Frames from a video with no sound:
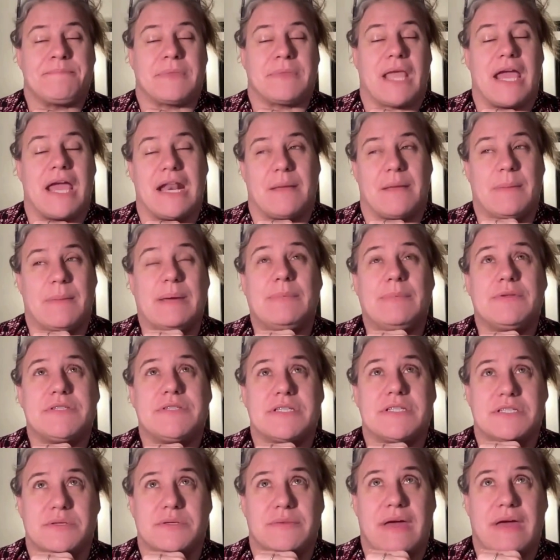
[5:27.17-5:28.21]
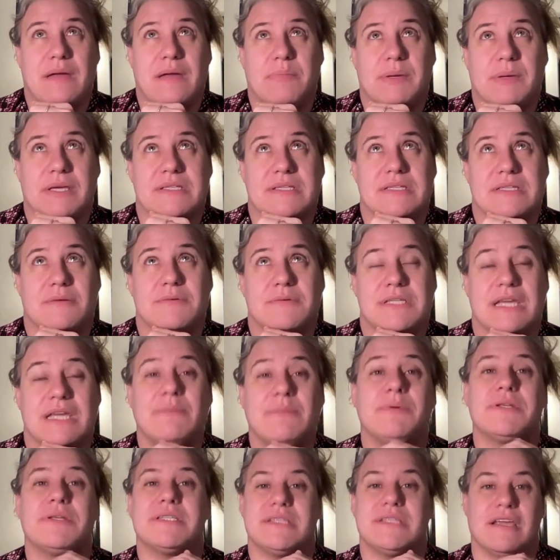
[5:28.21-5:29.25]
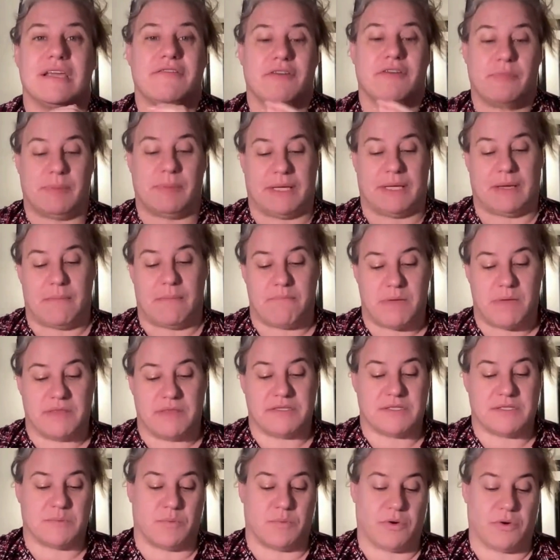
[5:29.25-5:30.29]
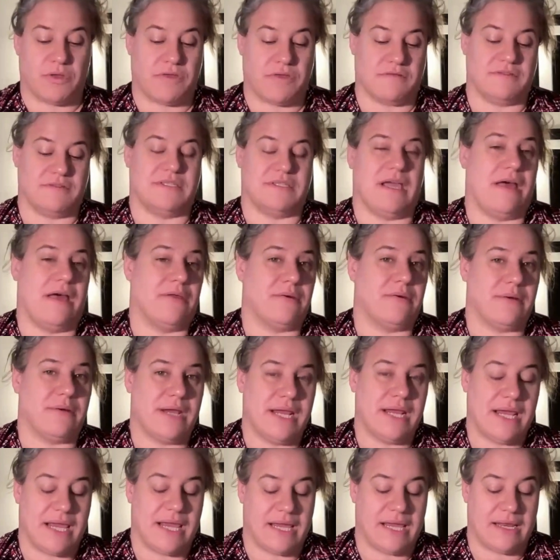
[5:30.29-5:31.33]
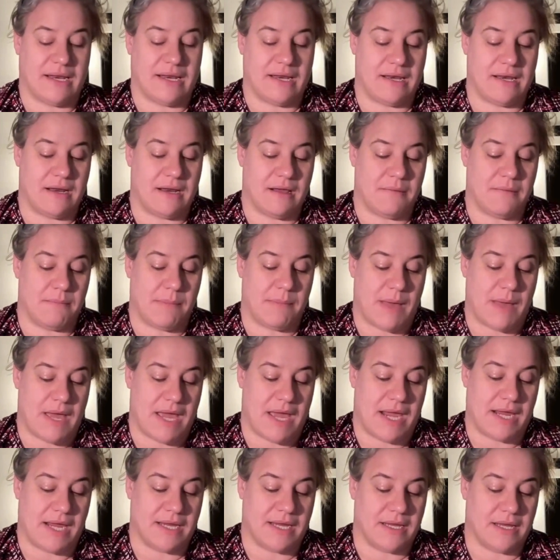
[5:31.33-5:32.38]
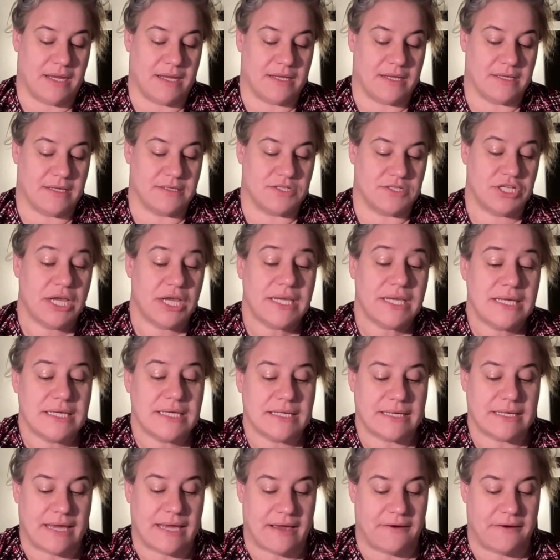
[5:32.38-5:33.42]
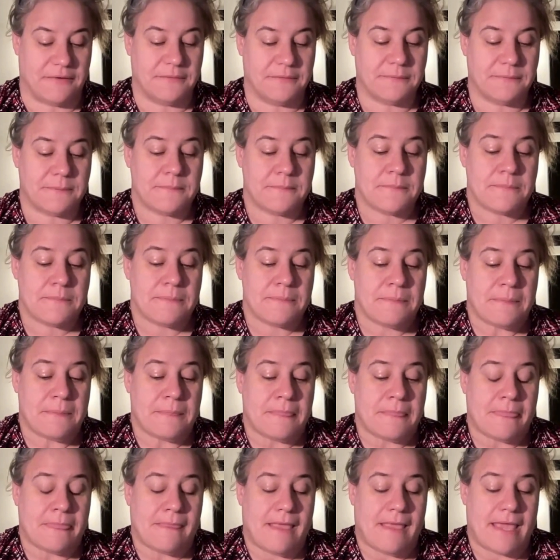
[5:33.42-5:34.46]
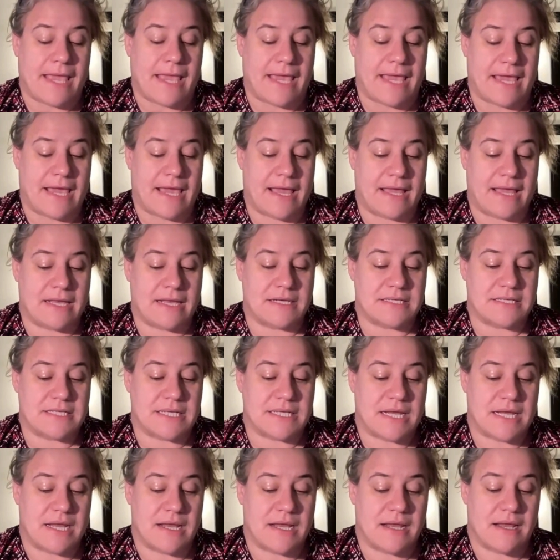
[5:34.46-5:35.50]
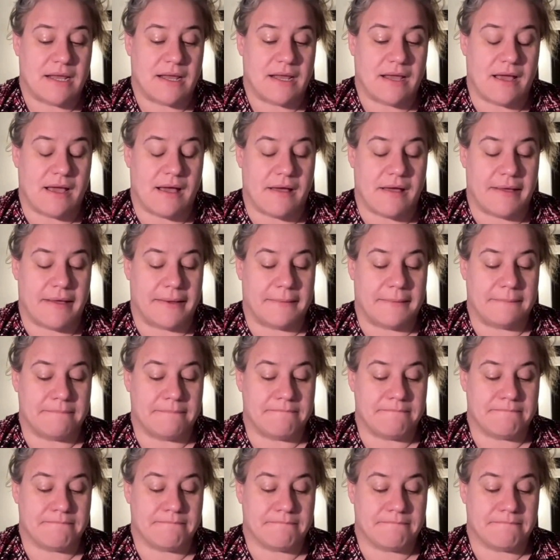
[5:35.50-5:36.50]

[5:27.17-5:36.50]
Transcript: And I'm able to do that because I was able to save up like a month's worth of salary in my checking account. And, um,